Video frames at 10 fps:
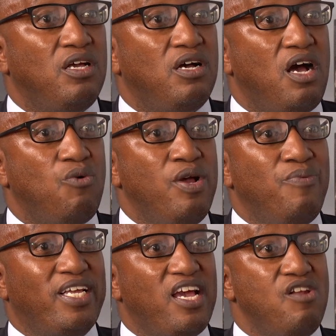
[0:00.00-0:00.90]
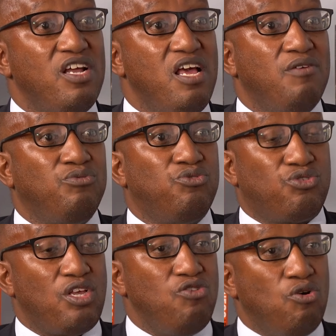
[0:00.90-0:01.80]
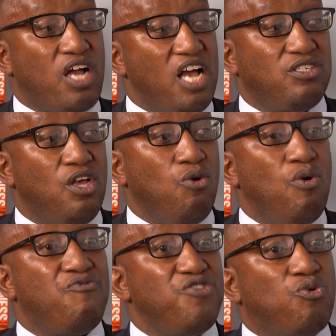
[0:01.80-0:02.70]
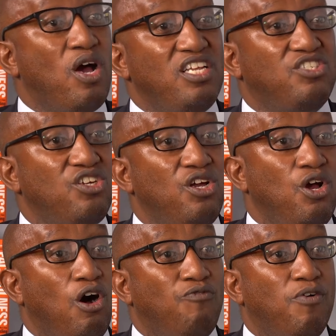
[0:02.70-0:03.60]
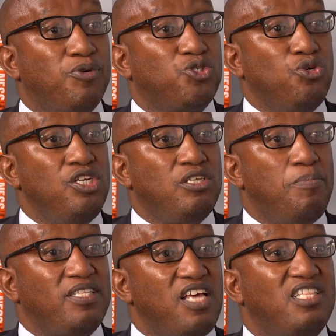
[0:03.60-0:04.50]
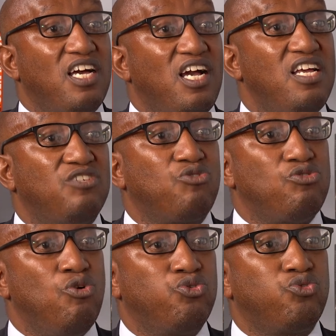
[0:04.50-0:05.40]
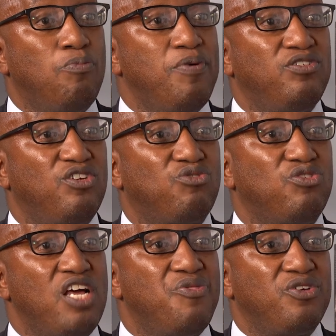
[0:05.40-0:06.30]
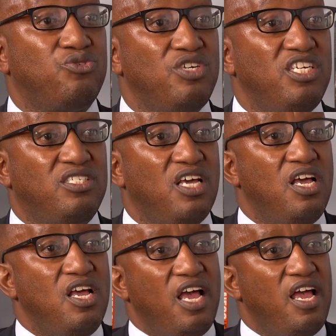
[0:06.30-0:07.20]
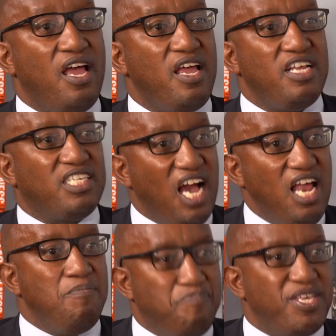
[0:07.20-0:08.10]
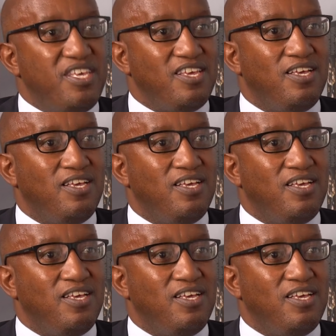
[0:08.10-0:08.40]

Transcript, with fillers: Uh, we, we cannot have to say, no, guys, we have equality of opportunity, but the other guy has got no soup and has got nothing to eat. Uh, it can't be.